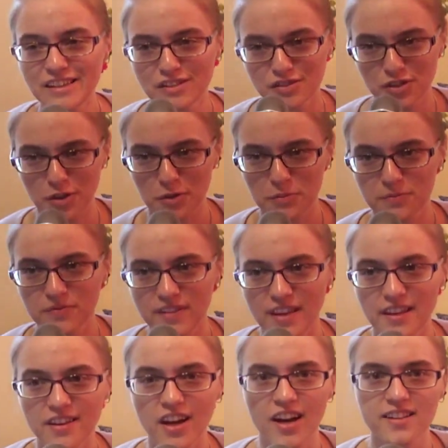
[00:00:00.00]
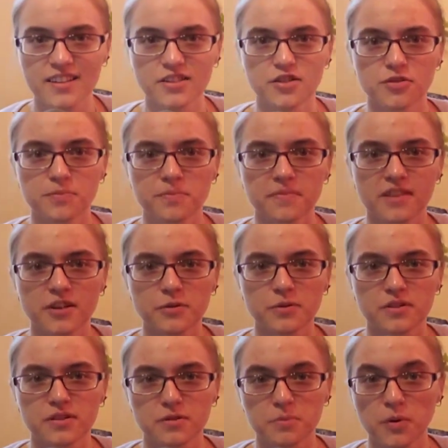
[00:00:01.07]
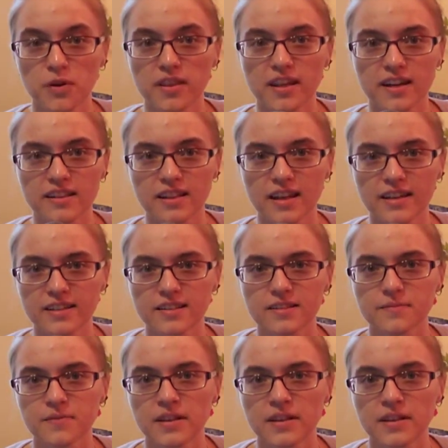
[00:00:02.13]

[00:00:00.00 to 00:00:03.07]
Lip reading: So in college, there was this boy that I liked